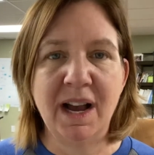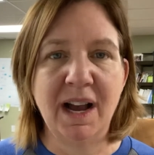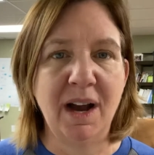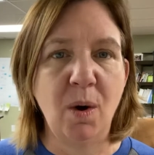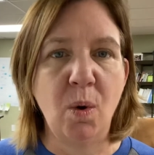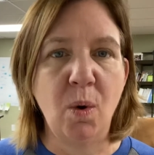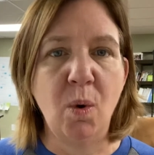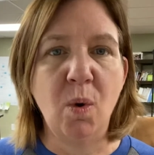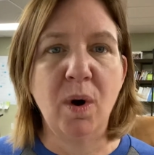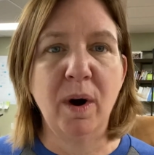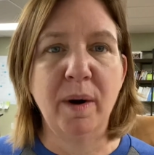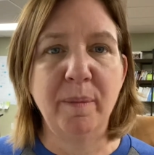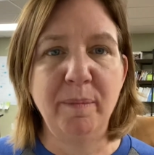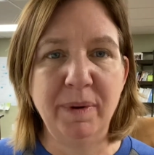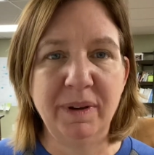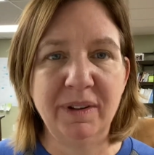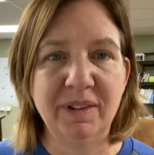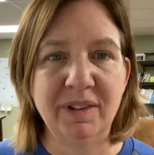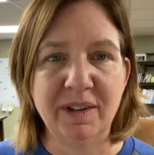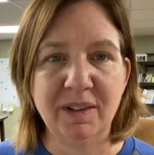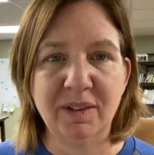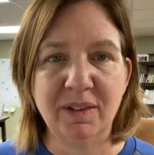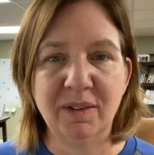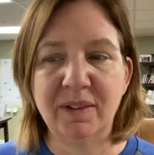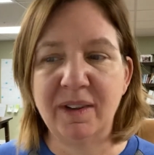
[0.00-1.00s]
or
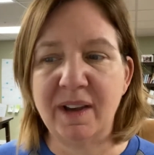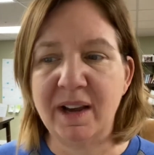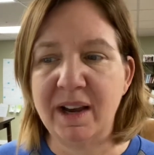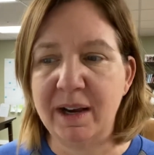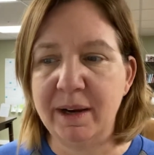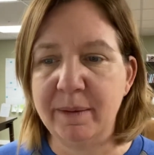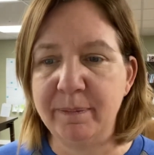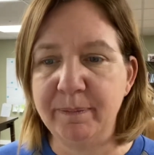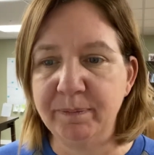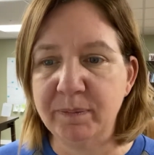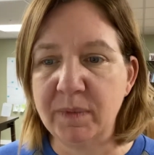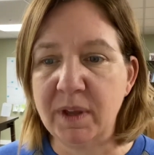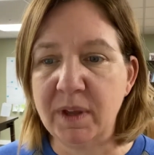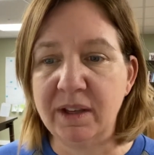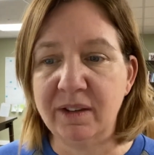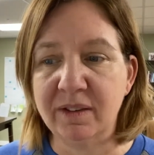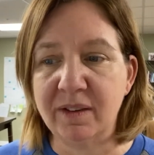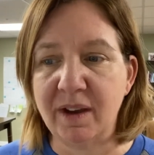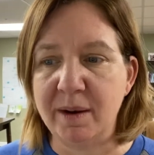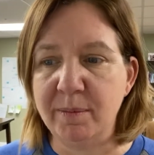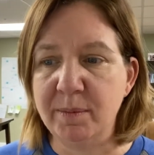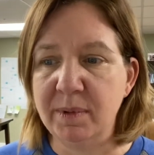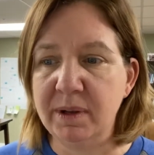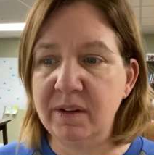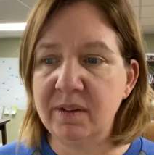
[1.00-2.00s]
business
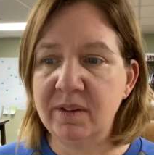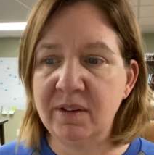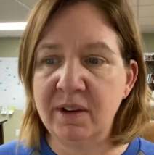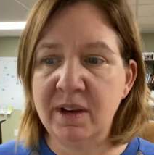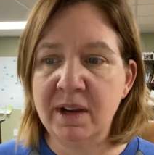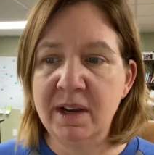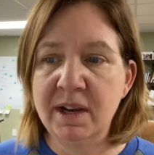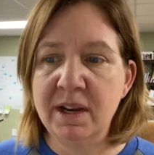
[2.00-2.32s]
assignments.